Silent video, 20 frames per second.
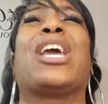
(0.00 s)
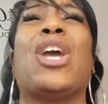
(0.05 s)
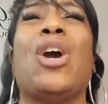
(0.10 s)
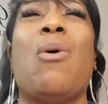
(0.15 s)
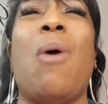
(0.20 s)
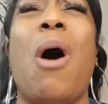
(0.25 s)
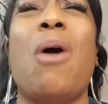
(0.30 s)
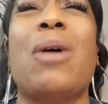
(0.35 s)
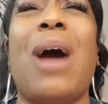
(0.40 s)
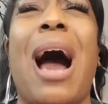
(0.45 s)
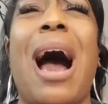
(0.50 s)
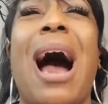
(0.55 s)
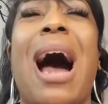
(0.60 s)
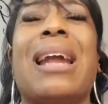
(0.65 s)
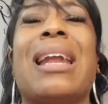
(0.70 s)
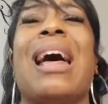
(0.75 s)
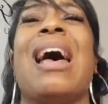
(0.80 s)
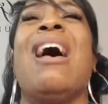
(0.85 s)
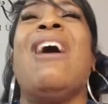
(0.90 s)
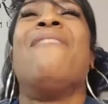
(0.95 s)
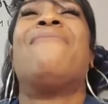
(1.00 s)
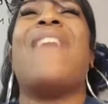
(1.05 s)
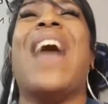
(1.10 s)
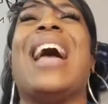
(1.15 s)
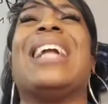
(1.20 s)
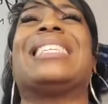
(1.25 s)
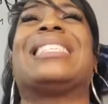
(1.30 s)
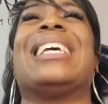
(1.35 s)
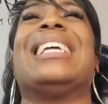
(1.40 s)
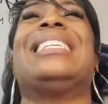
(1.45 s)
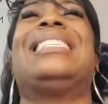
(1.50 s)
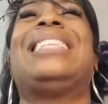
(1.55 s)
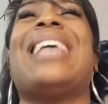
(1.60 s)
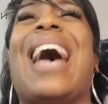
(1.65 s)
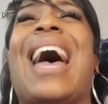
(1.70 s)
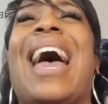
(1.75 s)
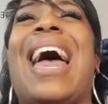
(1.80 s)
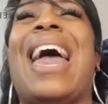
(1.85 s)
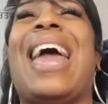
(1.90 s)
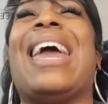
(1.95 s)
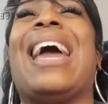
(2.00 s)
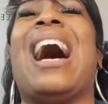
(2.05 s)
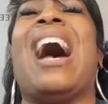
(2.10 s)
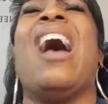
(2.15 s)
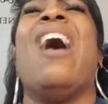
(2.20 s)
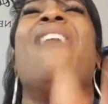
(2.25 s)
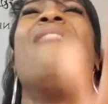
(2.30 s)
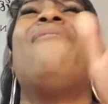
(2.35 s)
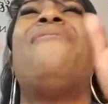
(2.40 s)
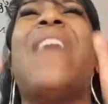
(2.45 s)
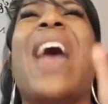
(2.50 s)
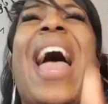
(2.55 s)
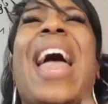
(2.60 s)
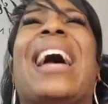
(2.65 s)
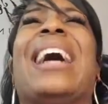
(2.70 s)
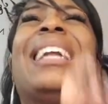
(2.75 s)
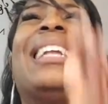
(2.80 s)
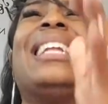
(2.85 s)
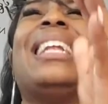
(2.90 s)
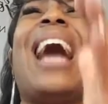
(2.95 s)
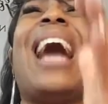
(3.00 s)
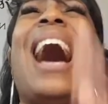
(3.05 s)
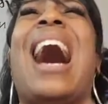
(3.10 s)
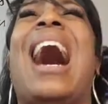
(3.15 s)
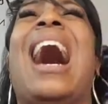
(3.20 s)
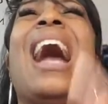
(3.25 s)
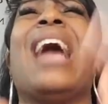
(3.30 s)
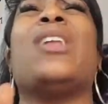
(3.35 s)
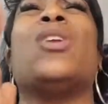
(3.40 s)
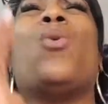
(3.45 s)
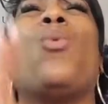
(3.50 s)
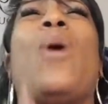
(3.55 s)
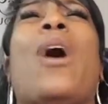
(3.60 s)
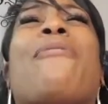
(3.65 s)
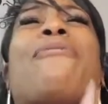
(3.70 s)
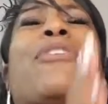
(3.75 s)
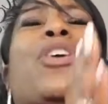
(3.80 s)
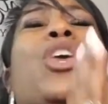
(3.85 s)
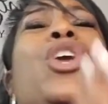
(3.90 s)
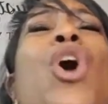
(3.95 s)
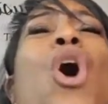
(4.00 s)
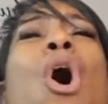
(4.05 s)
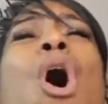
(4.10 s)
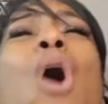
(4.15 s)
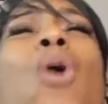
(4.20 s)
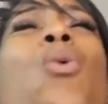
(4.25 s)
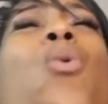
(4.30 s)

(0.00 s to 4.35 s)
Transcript: you, oh God, that today they align with your